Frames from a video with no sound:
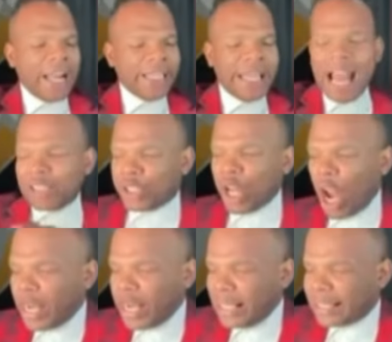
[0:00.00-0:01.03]
and the
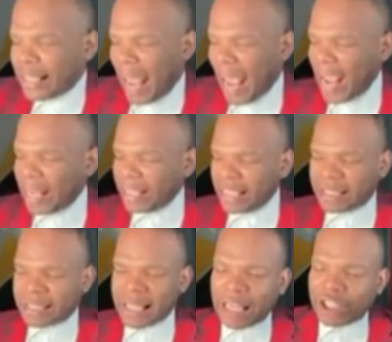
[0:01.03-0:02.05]
attorney say in the
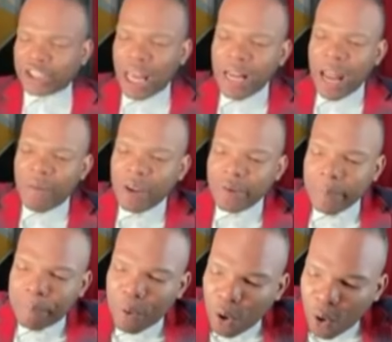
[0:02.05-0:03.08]
section of the
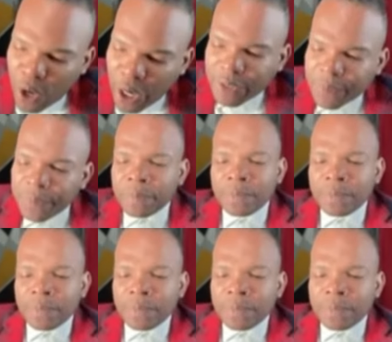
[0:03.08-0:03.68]
report,